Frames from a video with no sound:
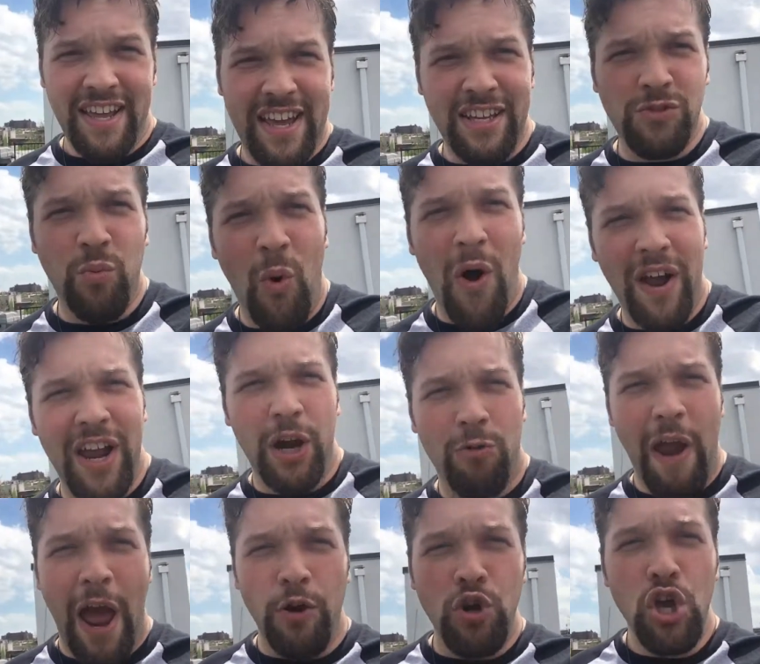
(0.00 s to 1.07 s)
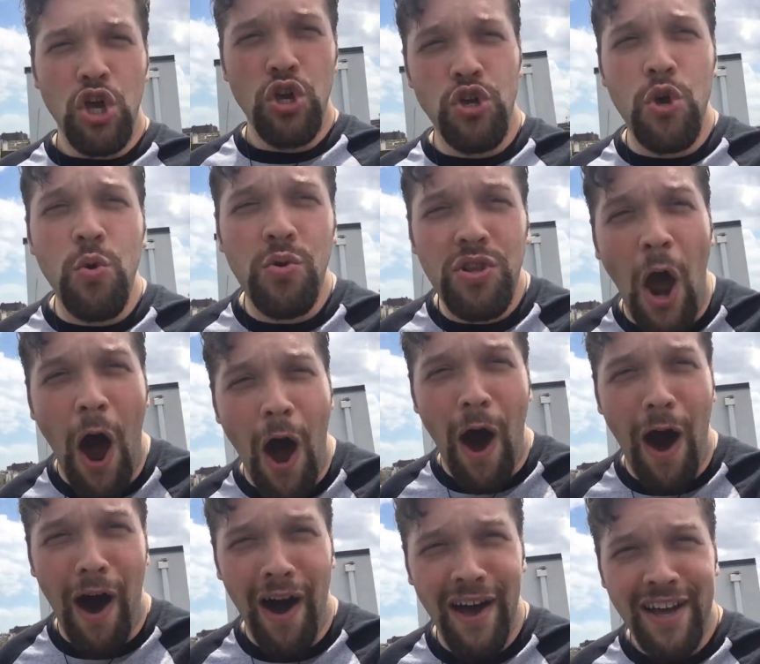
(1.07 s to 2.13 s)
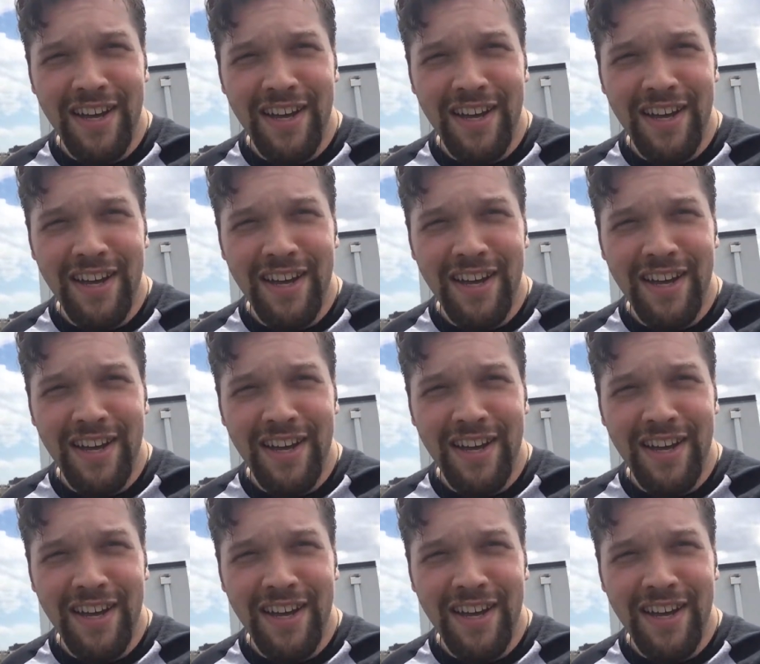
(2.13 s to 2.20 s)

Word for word: Kids walking around Utah